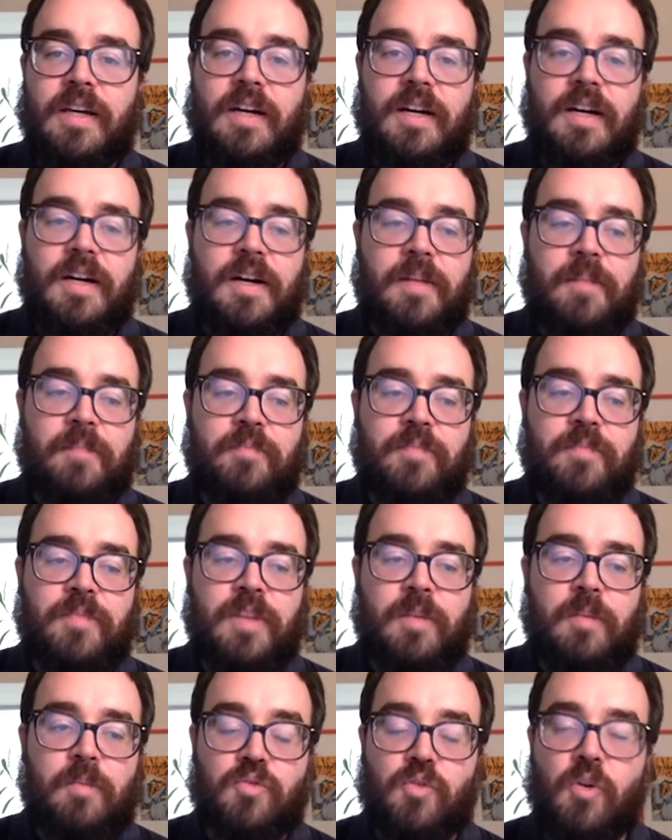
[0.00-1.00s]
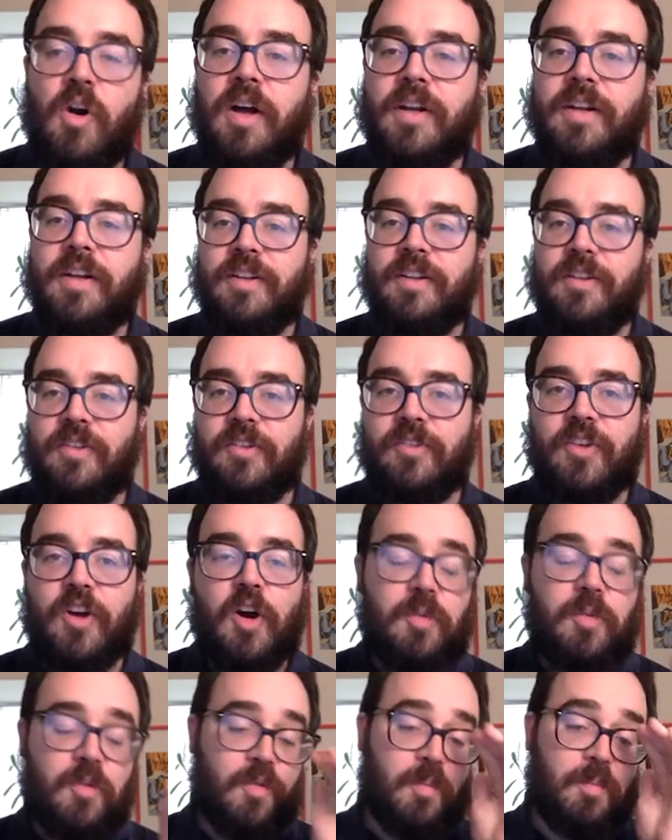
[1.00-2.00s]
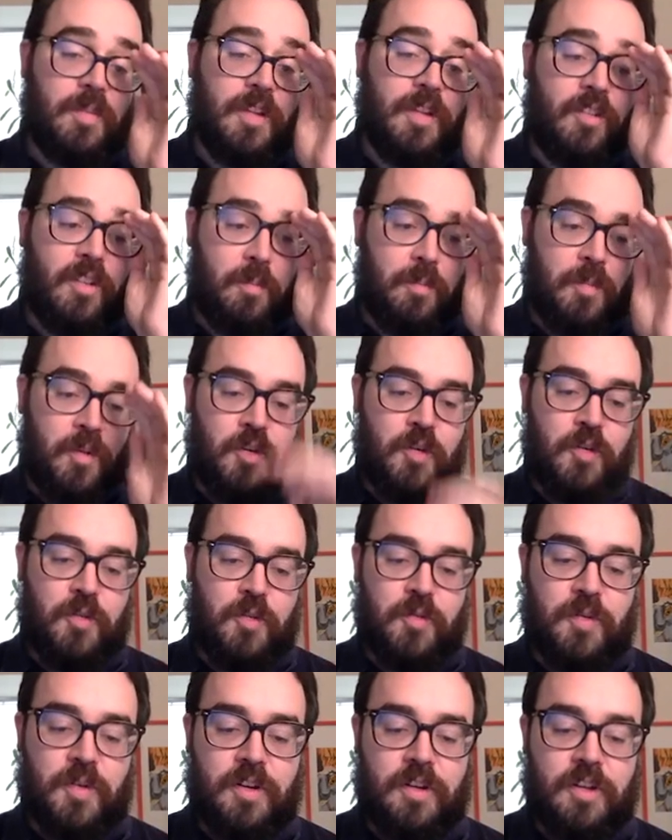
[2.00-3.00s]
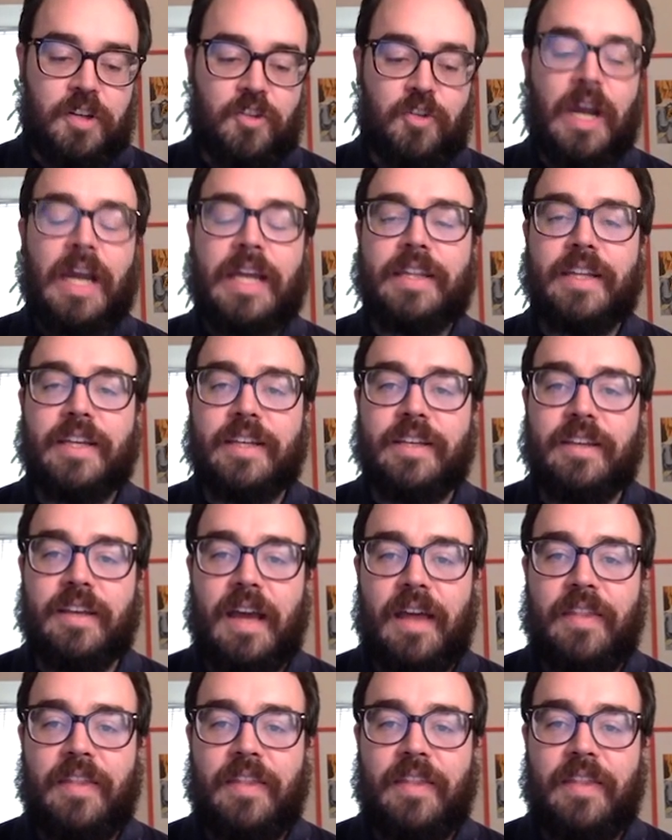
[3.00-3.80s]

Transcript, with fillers: um, broadened the scope of implicit move greatly.